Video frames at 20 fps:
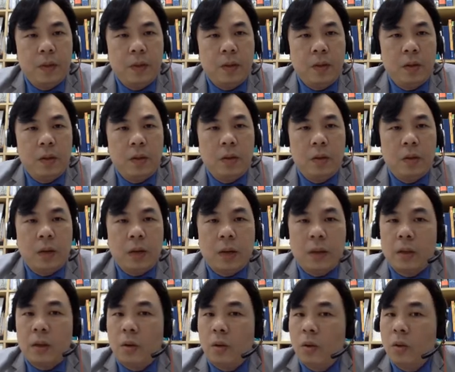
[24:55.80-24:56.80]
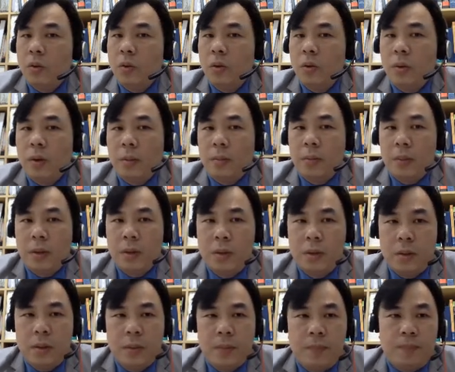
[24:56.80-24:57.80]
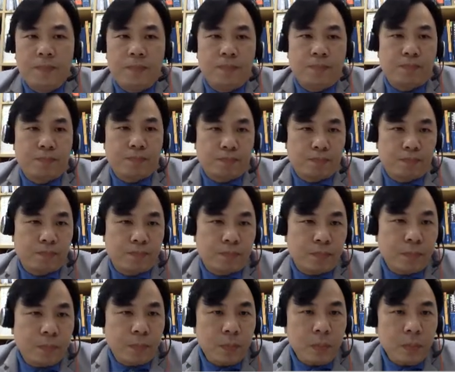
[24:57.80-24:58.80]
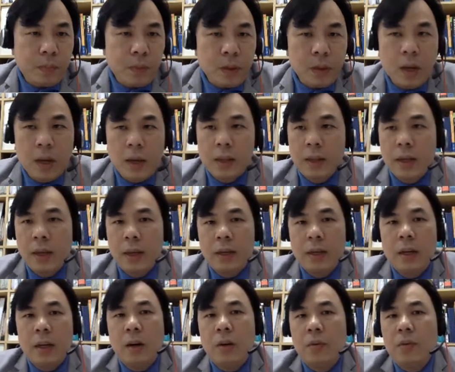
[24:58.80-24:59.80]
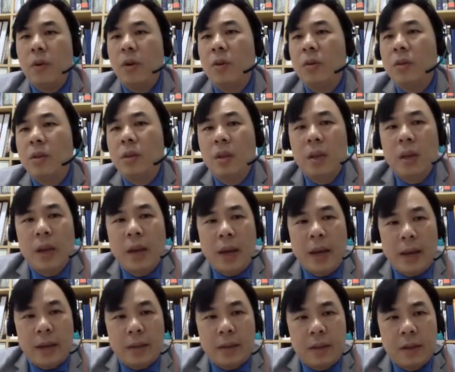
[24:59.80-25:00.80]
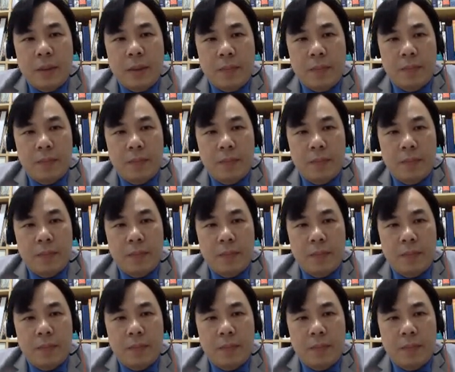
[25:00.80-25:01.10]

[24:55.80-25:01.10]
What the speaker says: So x are all real numbers, and then of course except